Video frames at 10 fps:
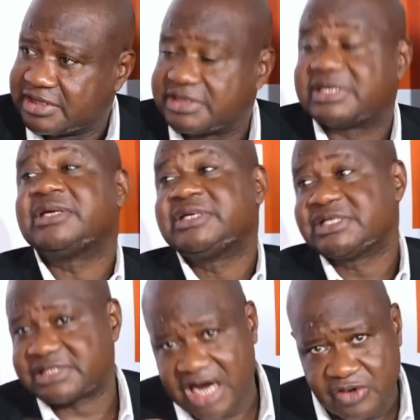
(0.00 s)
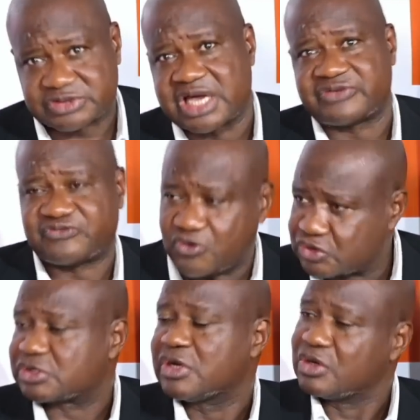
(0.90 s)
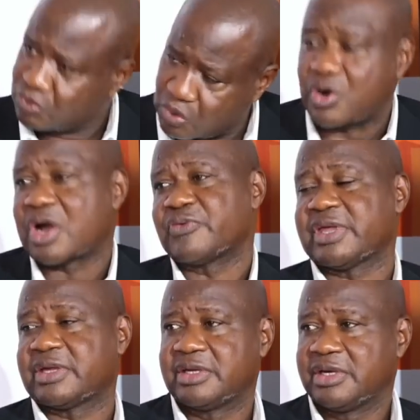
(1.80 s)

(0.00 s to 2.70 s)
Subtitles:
then this outside force go away.